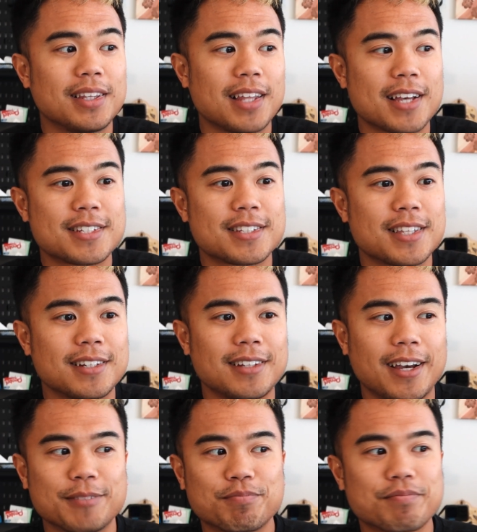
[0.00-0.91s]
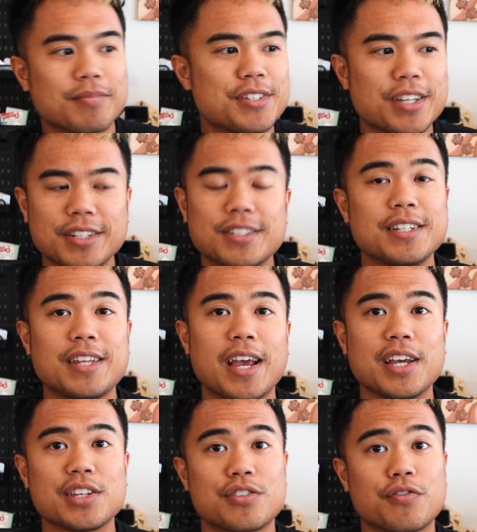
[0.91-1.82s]
less than like 60
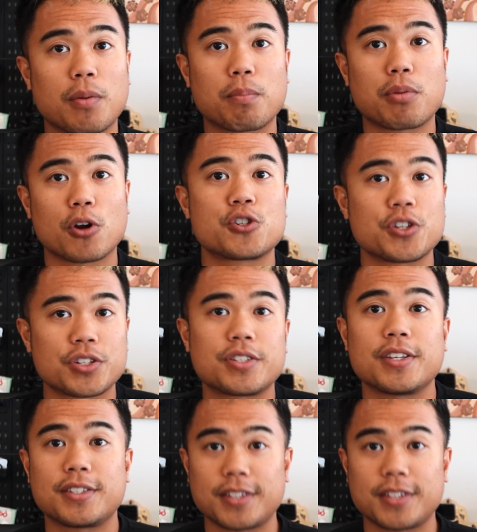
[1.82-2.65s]
days from purchase to